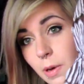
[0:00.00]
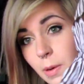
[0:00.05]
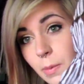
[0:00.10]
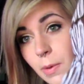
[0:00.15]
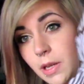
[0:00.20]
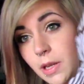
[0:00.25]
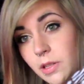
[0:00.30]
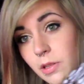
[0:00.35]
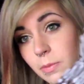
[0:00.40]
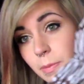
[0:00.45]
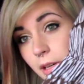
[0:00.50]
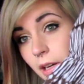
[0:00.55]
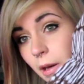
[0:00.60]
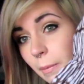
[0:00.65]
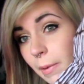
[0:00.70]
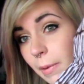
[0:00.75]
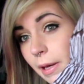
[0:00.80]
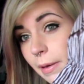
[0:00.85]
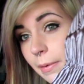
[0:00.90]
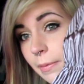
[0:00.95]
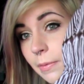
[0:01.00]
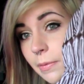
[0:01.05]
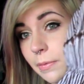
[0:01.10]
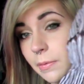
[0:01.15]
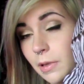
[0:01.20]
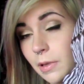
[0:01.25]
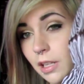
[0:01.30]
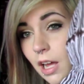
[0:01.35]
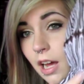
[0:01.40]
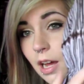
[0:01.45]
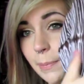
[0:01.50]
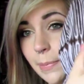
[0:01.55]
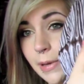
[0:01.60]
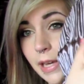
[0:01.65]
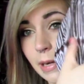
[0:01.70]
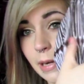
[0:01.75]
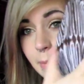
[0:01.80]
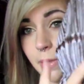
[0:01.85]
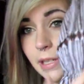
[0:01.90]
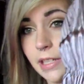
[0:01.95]
way way too big on me. Well not up
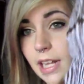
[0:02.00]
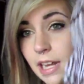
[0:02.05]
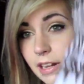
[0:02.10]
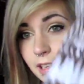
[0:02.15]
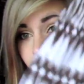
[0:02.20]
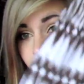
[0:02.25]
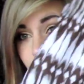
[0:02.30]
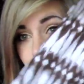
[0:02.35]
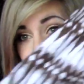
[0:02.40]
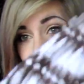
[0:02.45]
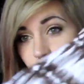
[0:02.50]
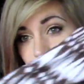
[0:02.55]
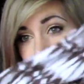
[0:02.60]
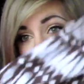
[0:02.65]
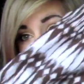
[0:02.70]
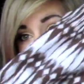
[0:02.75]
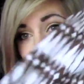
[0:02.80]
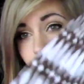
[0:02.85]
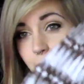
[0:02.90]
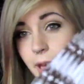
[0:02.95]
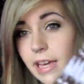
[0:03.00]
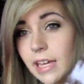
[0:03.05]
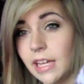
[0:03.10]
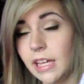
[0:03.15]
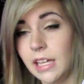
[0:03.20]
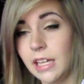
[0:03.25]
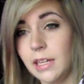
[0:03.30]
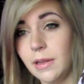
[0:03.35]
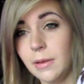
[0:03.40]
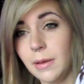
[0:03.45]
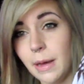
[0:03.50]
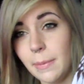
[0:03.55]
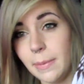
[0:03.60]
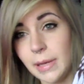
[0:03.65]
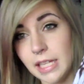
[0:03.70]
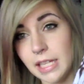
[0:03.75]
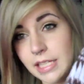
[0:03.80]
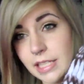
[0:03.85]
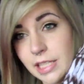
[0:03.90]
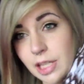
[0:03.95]
here but down here it's like really big. I
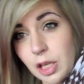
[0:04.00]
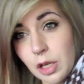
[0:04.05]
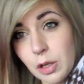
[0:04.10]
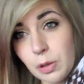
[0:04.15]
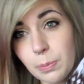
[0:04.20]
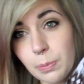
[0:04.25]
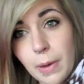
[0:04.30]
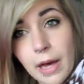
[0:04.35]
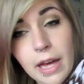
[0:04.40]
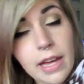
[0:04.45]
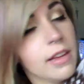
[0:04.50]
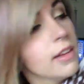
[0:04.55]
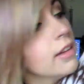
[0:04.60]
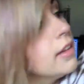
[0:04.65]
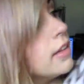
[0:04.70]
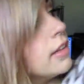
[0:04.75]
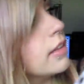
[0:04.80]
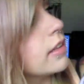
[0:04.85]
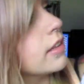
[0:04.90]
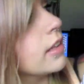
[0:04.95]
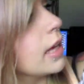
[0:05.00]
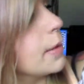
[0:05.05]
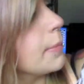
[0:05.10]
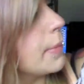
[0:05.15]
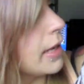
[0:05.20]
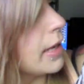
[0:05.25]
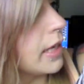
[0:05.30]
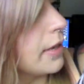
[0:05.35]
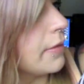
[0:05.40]
mean it's cute but I might